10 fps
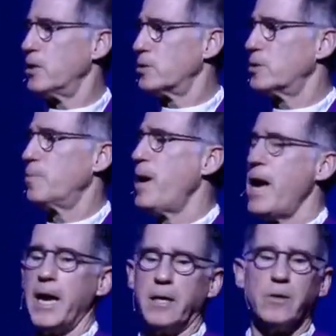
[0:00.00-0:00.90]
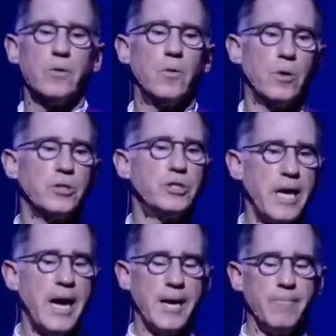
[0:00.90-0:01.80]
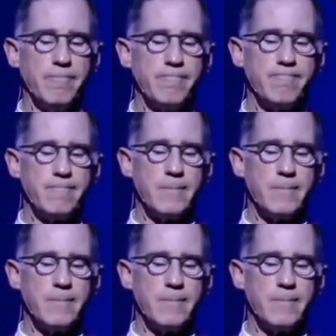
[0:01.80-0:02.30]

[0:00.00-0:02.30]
guilt, pain, or shame.